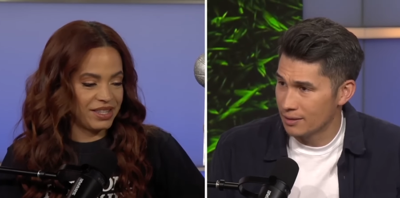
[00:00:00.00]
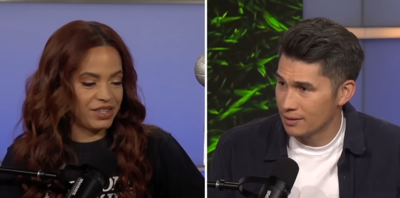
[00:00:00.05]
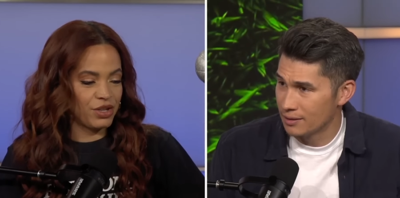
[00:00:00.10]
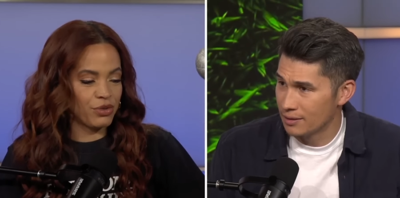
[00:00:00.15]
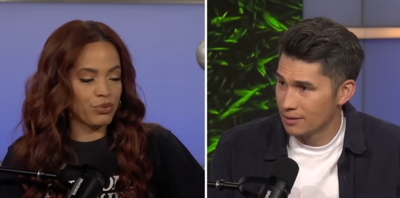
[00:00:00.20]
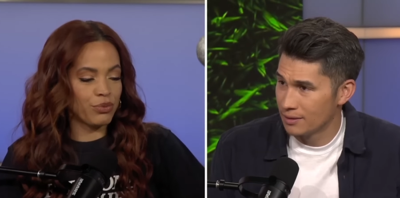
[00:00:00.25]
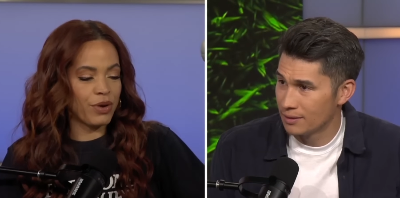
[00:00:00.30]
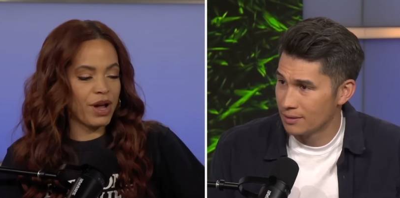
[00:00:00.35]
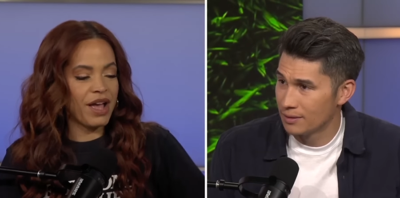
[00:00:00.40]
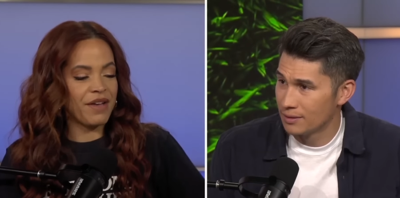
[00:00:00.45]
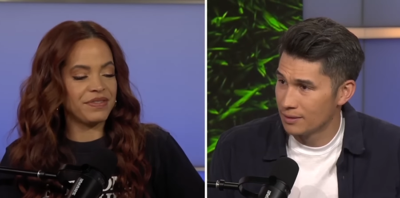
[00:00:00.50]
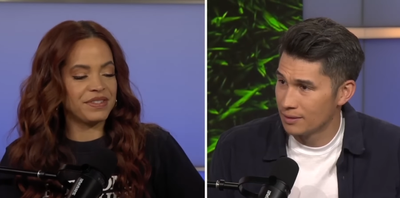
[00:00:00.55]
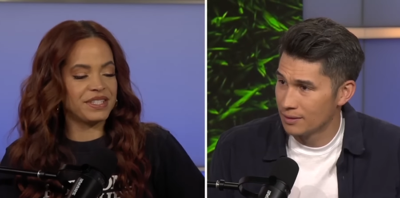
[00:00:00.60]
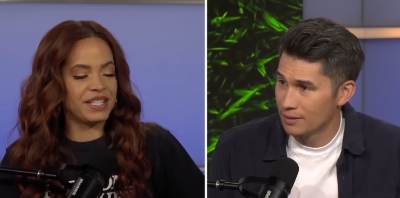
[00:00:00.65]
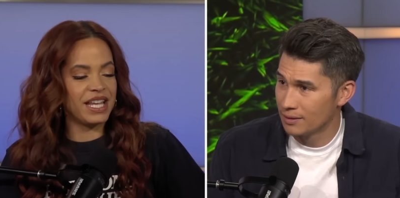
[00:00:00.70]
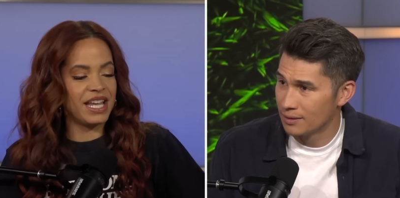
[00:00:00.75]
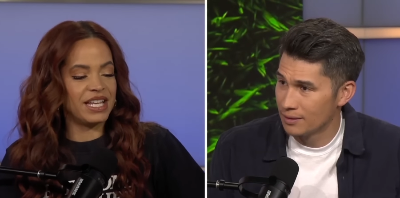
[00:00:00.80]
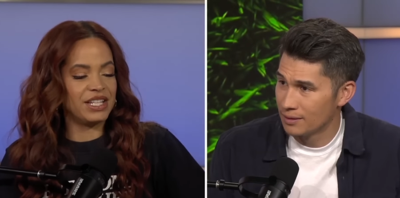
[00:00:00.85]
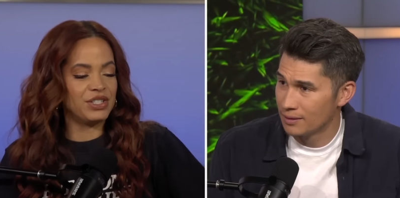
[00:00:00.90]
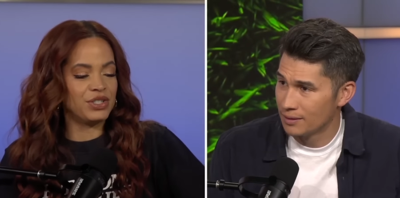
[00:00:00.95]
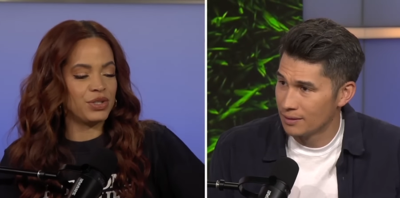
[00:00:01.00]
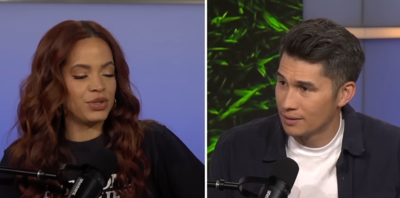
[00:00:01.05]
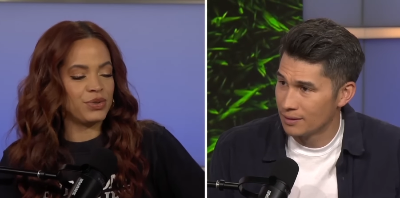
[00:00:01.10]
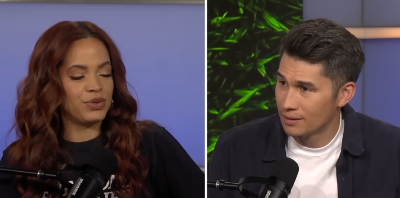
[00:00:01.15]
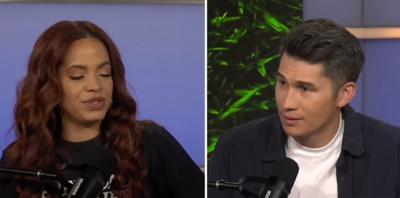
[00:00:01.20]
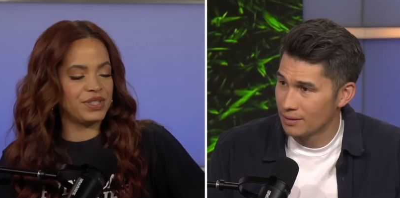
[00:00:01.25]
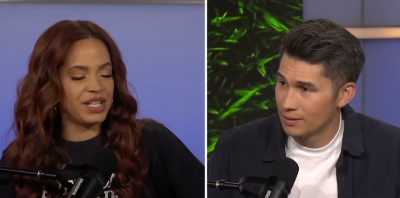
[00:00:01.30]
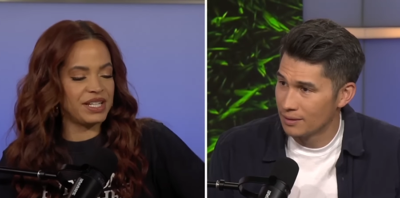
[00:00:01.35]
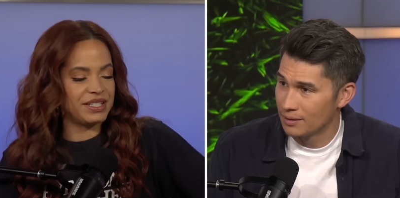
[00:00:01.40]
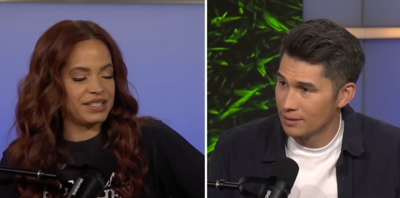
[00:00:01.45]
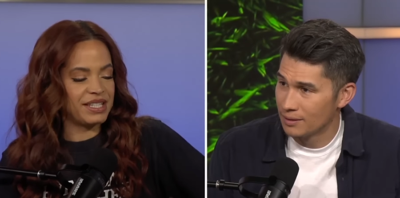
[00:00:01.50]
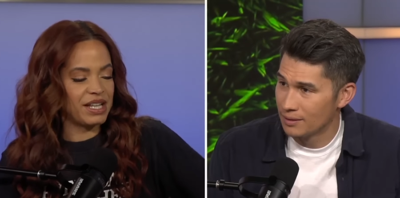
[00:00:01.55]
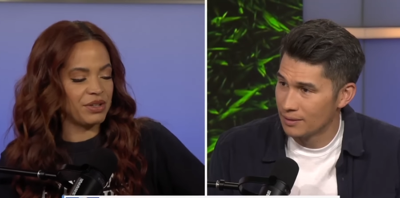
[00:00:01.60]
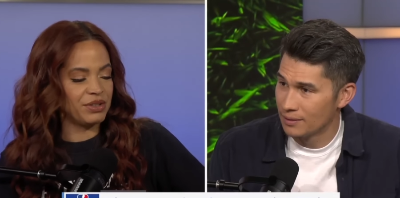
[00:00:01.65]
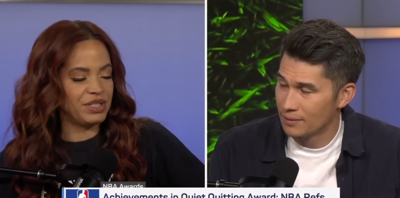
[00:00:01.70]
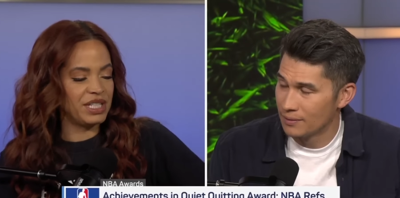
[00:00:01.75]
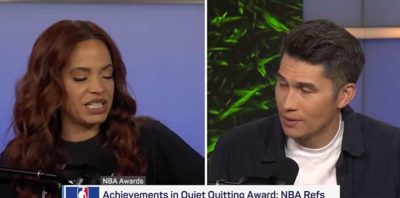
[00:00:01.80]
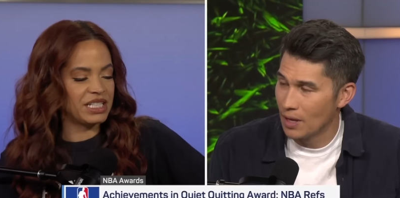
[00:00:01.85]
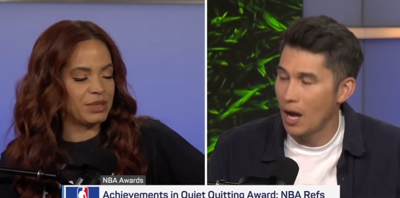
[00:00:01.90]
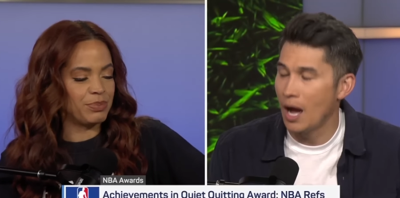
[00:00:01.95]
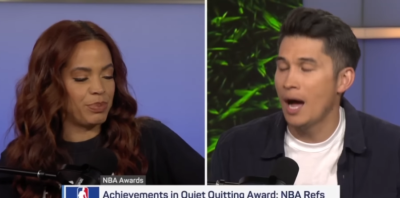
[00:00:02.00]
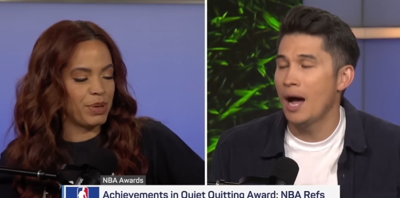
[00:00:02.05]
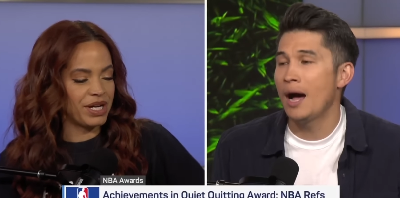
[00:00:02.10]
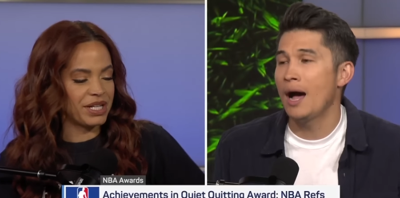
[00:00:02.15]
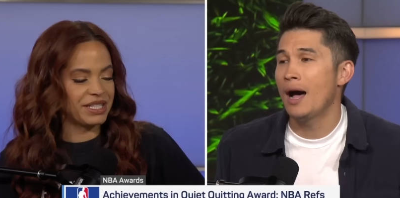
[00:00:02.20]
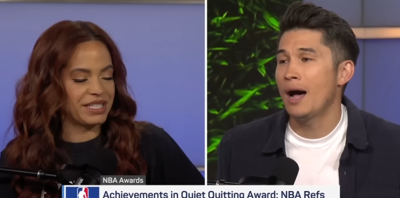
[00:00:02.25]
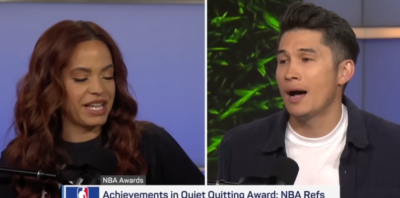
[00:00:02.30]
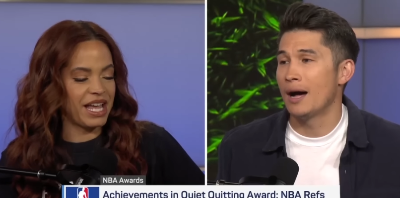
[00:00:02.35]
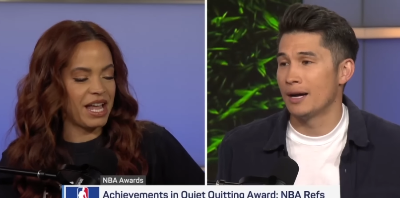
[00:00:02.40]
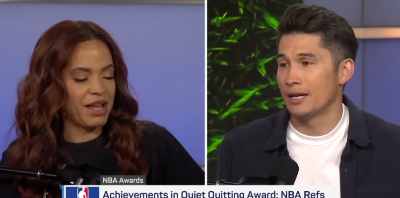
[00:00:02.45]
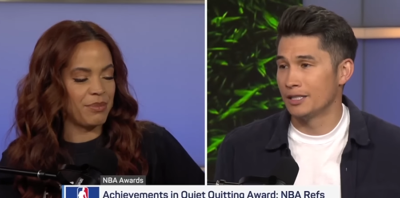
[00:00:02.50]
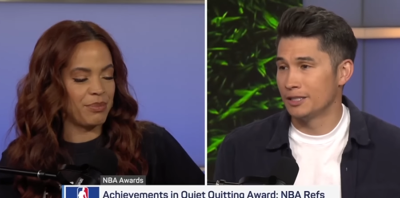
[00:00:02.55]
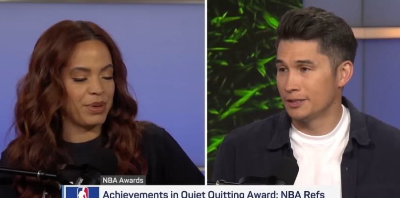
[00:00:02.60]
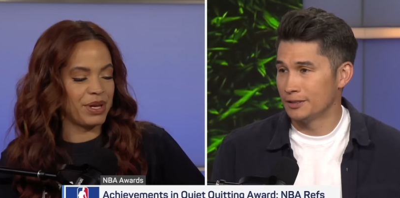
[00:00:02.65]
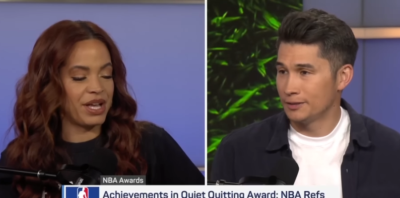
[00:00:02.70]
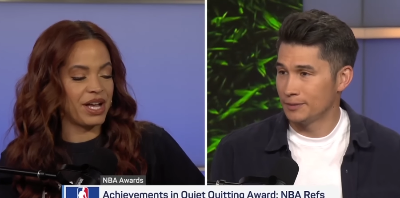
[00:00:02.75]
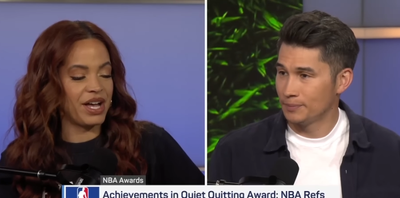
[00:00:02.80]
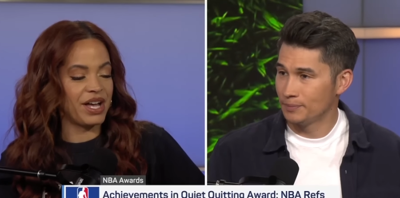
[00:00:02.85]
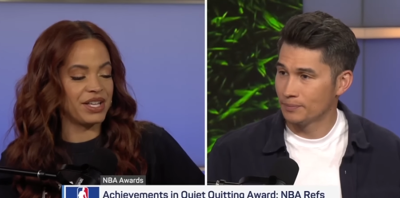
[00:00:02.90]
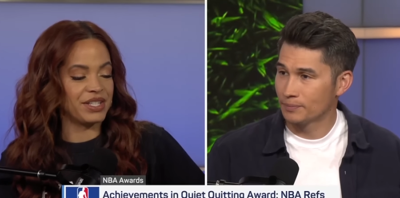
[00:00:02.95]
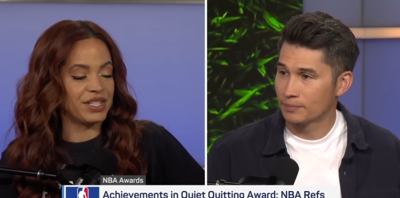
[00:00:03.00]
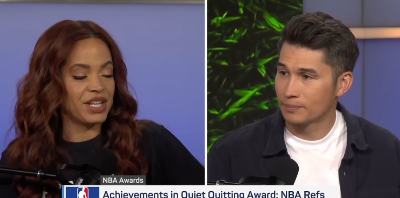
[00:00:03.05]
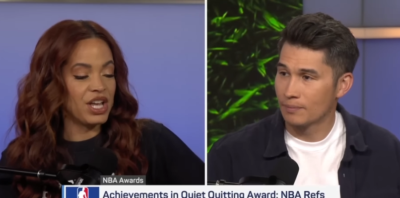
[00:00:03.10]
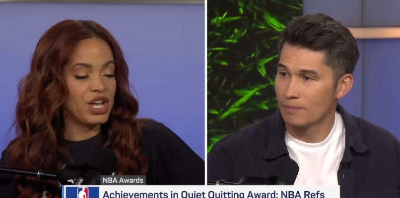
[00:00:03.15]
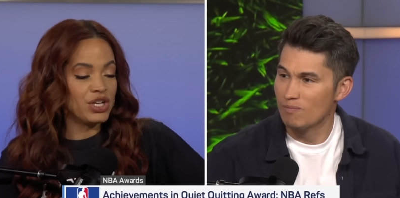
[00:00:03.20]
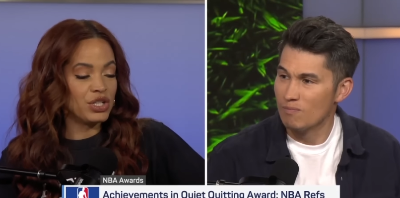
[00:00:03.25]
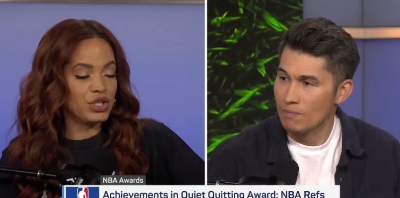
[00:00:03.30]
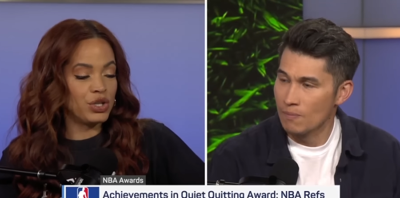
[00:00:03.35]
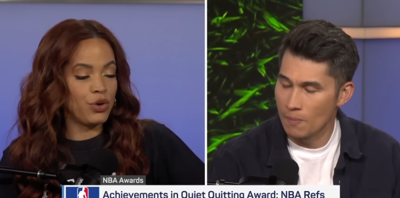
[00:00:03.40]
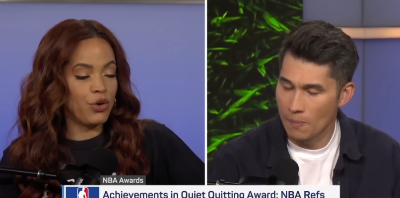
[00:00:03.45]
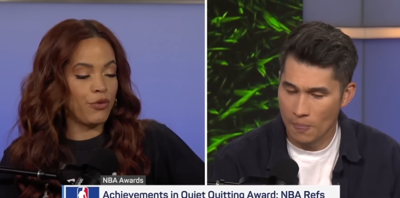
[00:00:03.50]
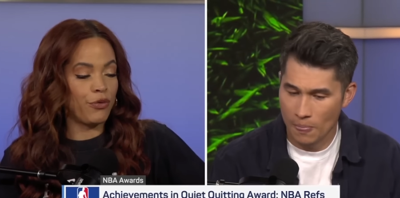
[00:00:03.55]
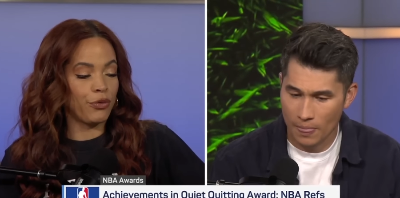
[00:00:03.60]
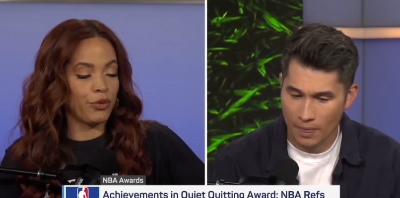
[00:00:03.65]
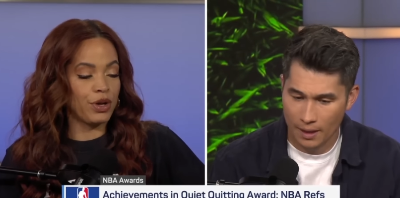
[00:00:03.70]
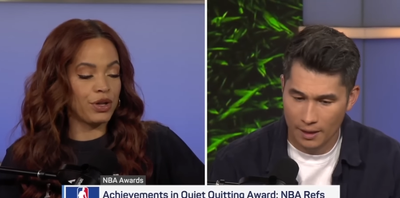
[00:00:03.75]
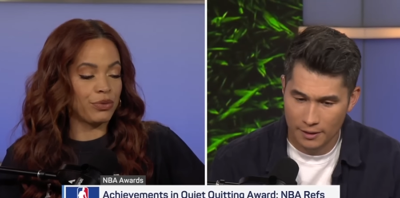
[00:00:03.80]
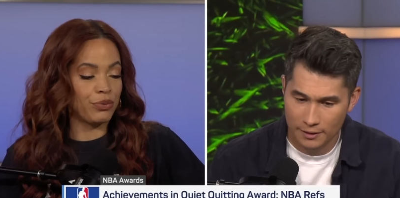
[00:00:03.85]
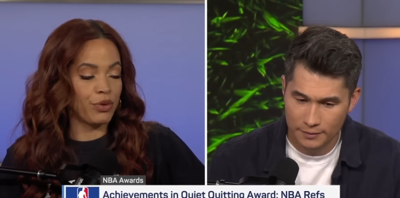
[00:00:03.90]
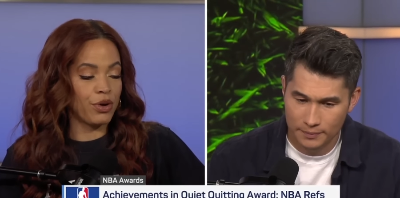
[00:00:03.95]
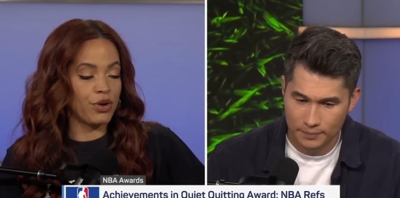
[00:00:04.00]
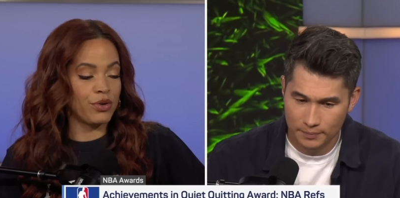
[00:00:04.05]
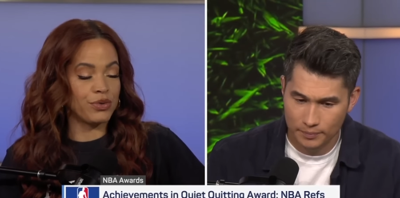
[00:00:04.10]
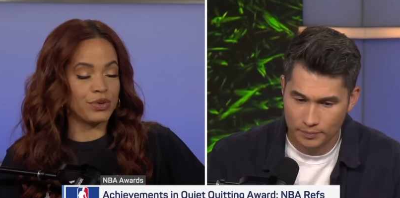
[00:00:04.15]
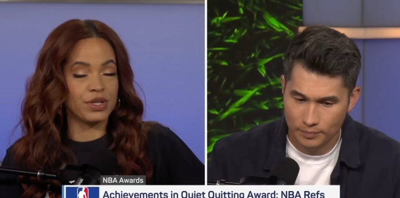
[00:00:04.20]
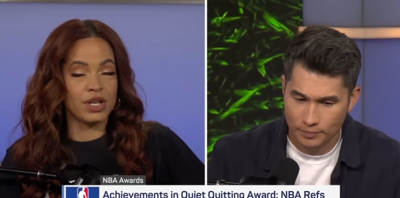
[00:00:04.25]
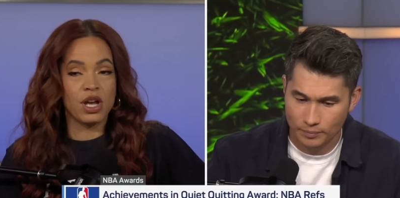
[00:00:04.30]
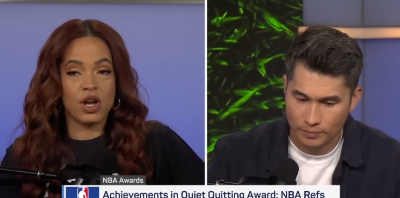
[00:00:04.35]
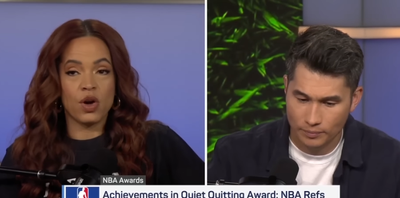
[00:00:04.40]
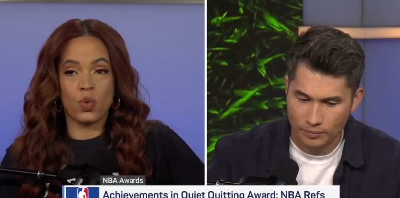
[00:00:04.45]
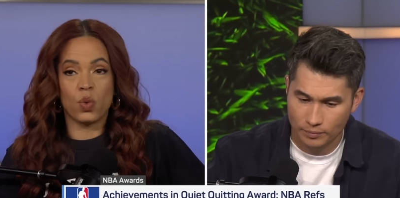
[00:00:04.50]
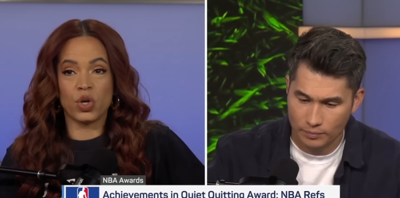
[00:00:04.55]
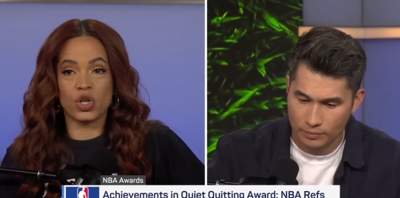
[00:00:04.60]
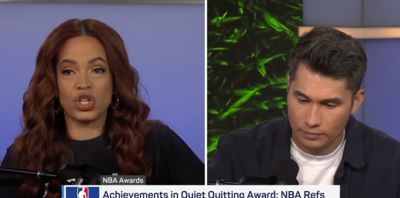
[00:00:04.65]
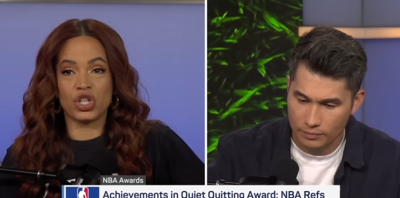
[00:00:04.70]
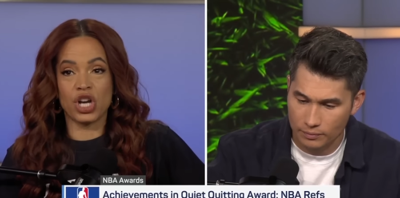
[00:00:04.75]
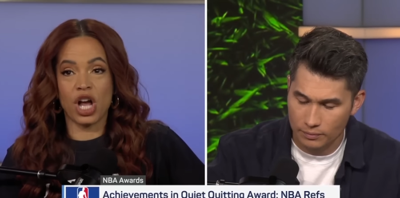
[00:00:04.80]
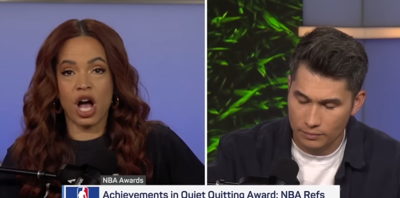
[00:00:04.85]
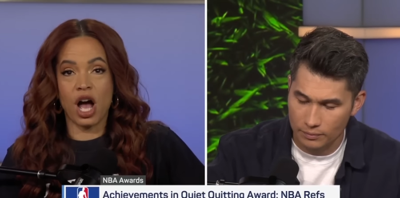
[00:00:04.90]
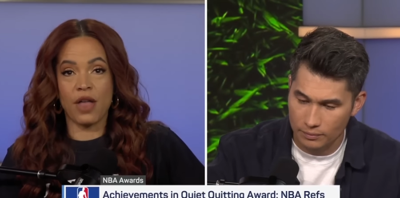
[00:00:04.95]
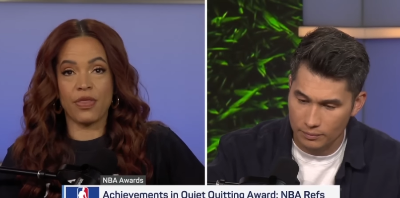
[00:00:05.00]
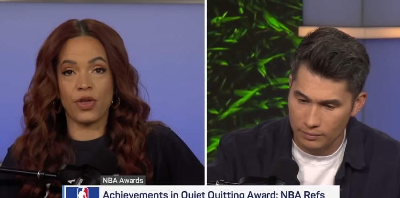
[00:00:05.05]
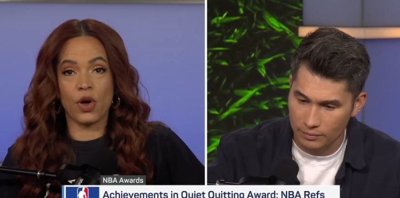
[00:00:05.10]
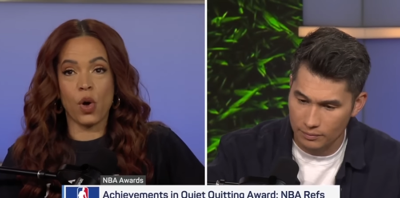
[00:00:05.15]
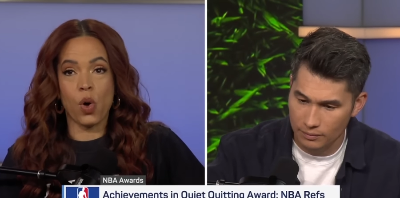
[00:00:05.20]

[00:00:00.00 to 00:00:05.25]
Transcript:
Speaker 1: The refs in Tuesday's Celtics ah. game because two free throws were shot the